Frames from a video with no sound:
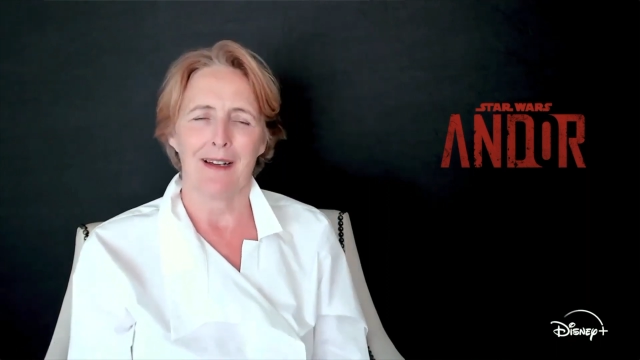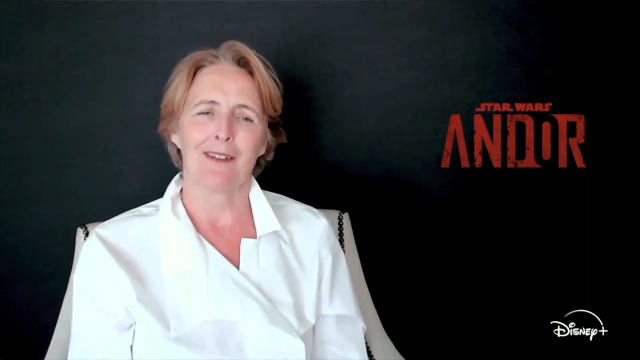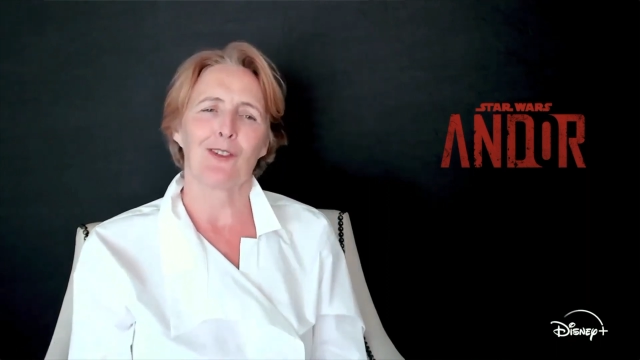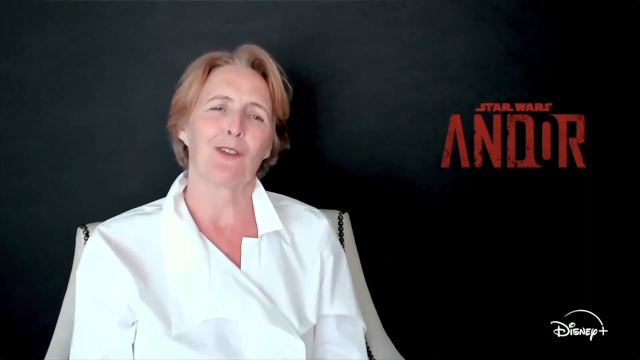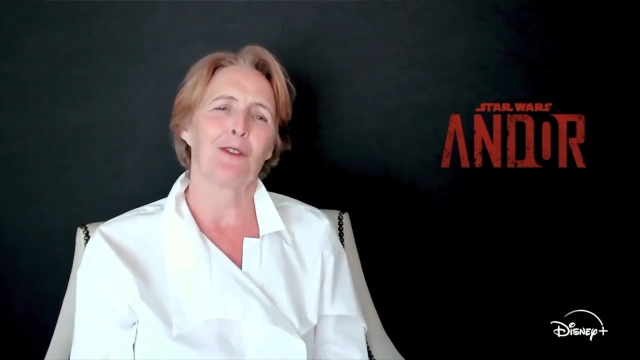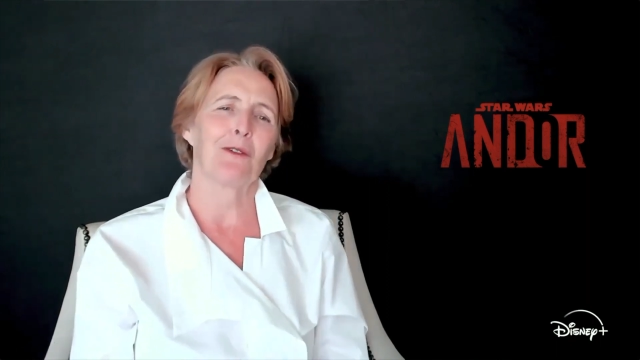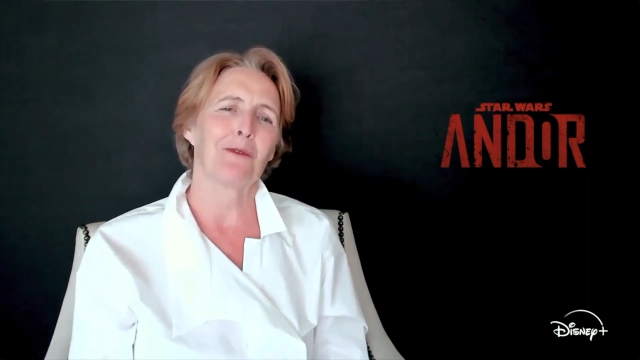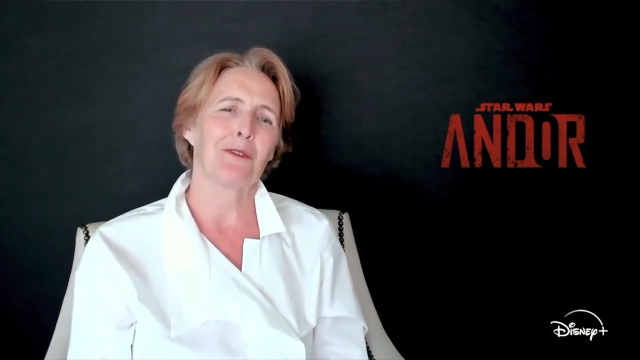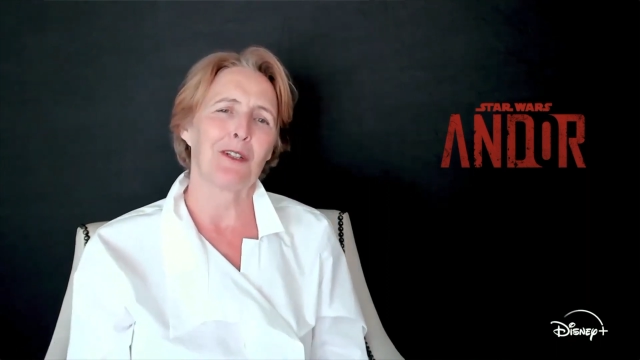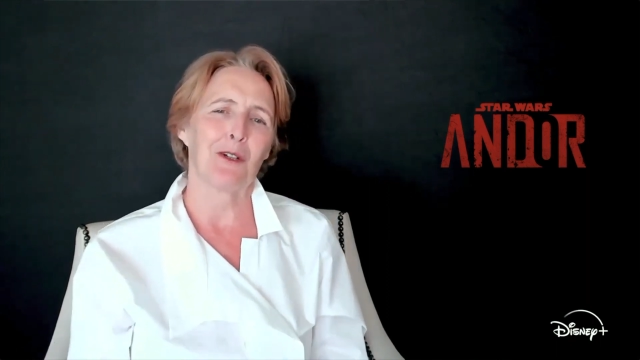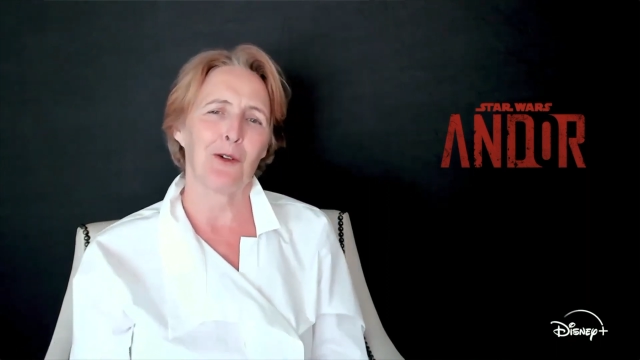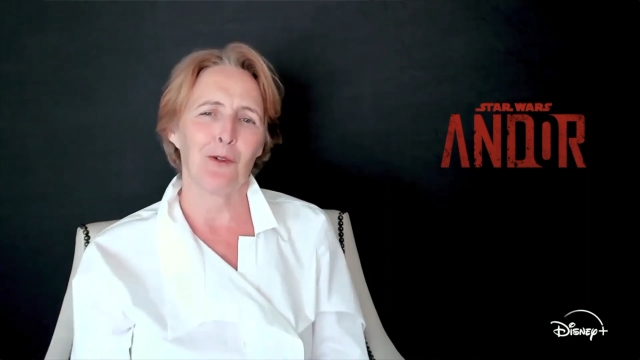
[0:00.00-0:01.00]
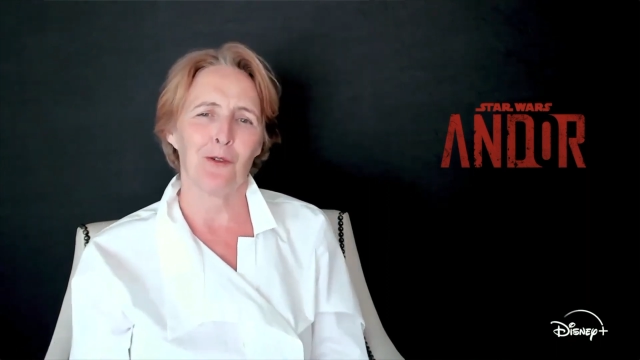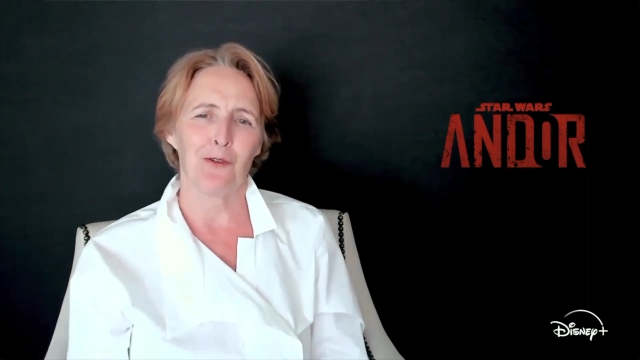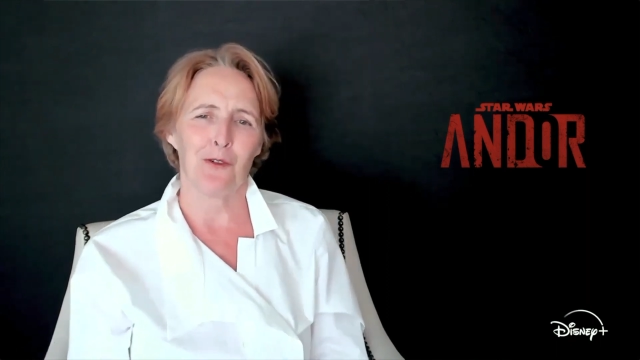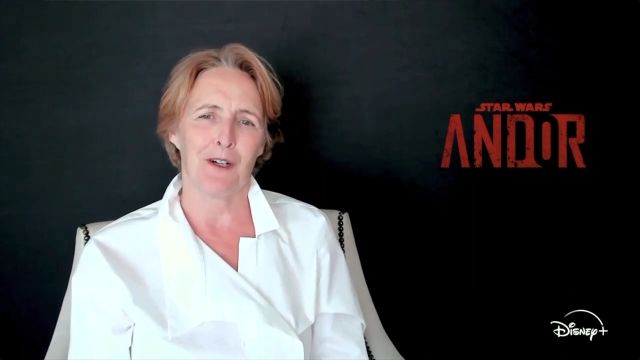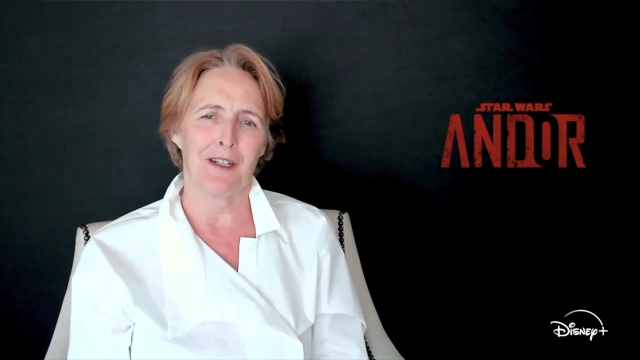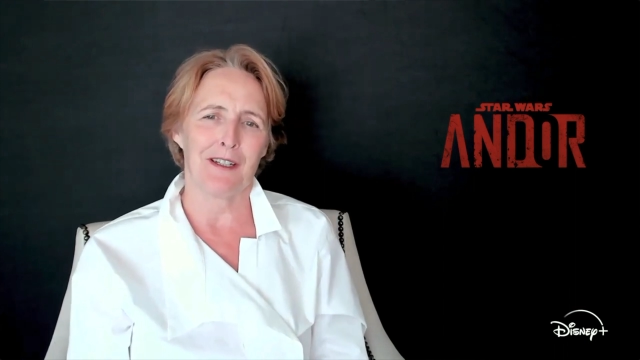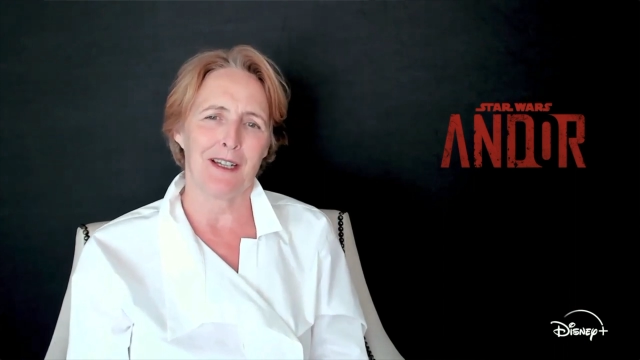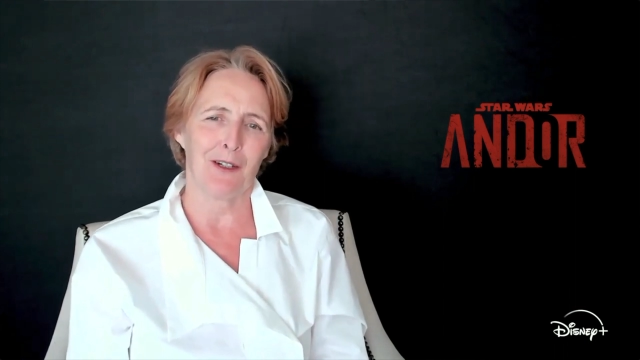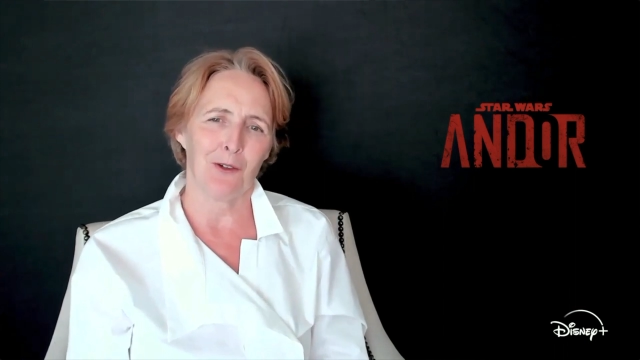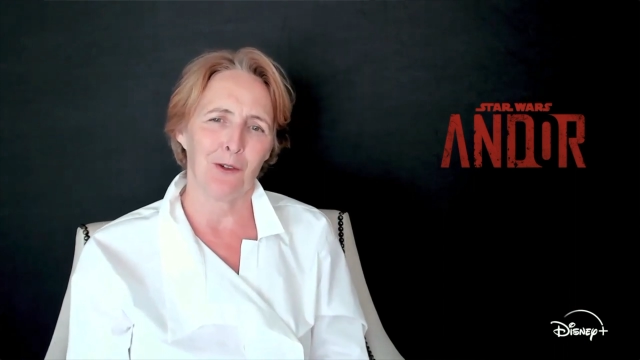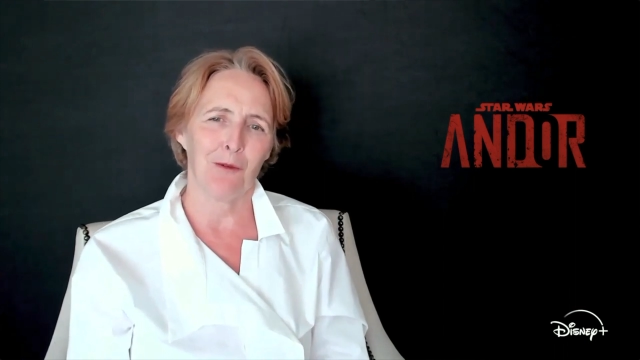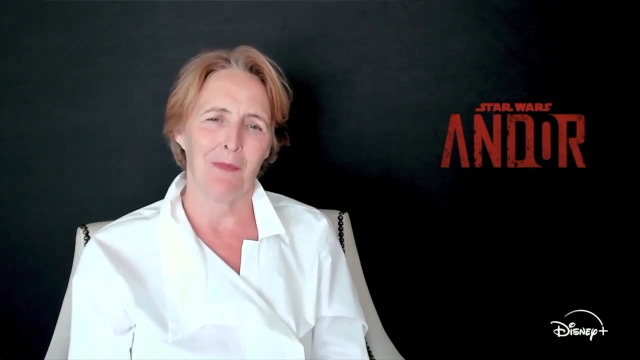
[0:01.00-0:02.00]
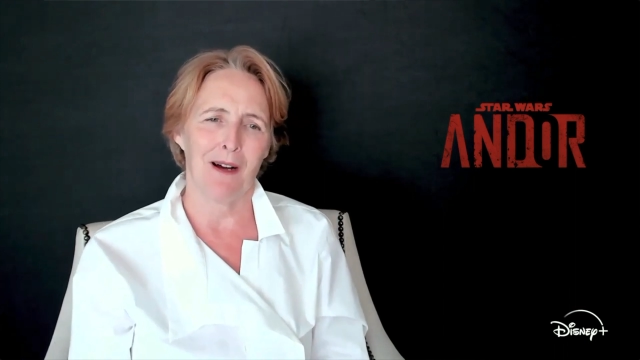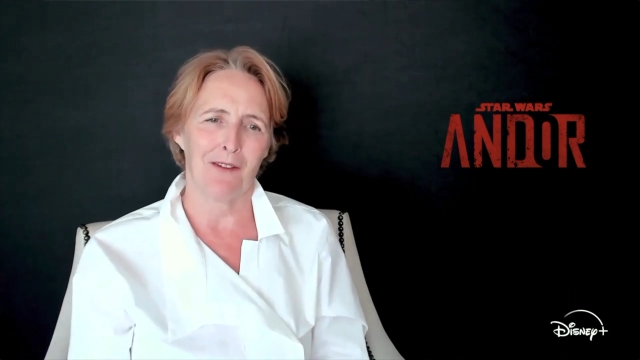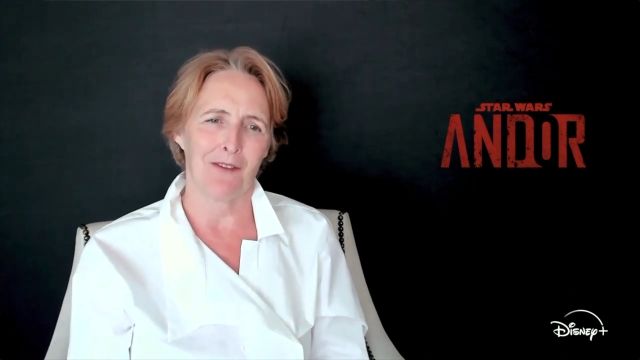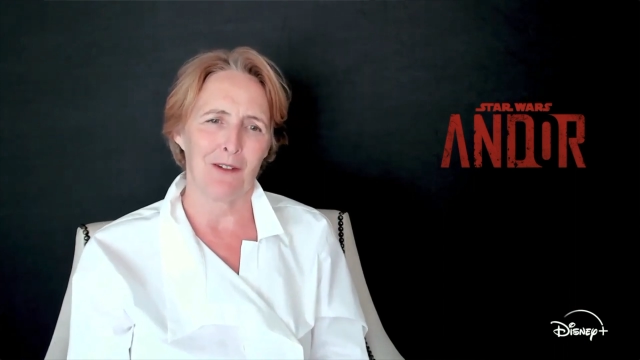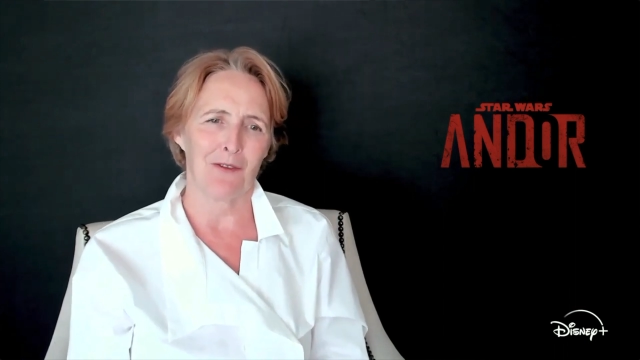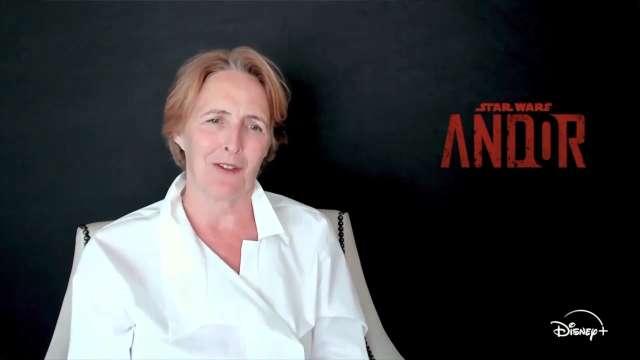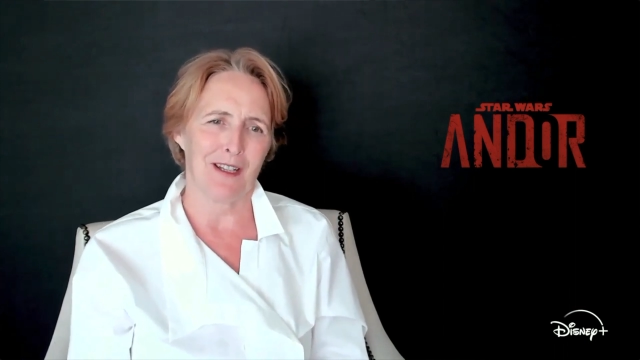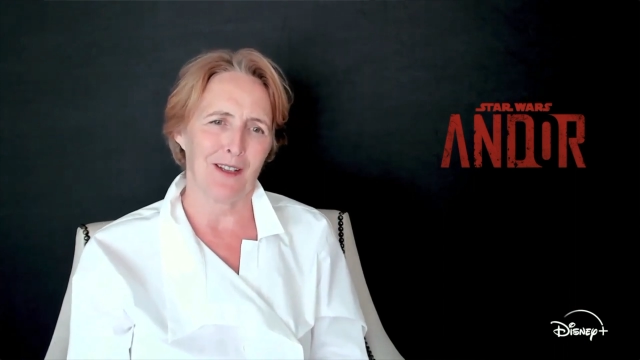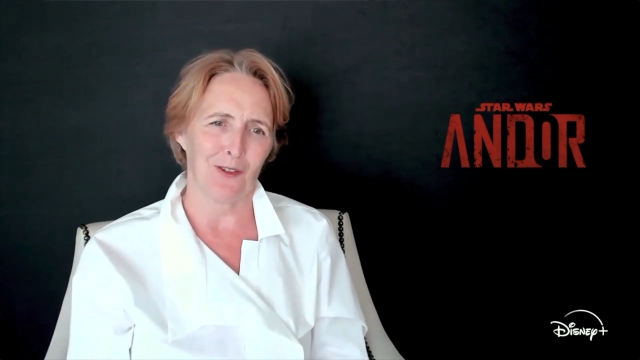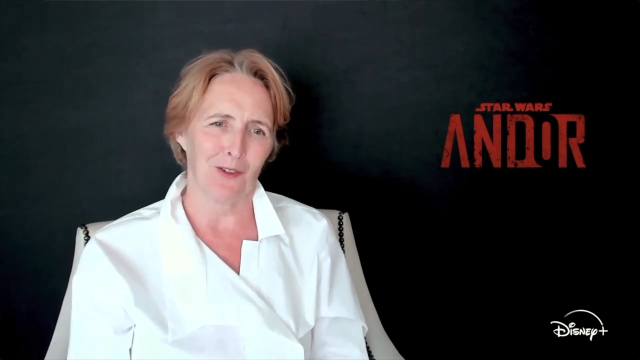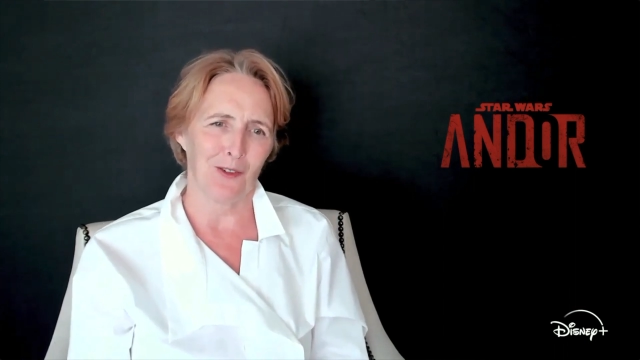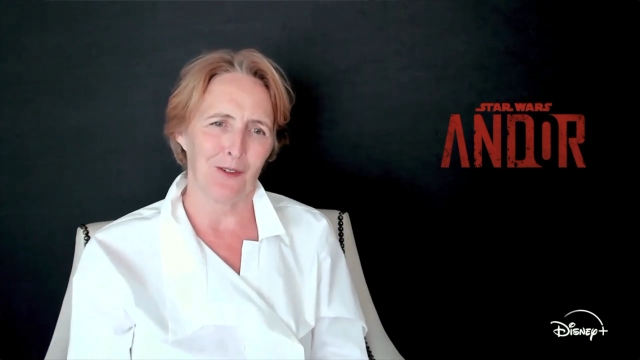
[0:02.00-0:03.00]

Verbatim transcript: And so the old droid and old Marva live together.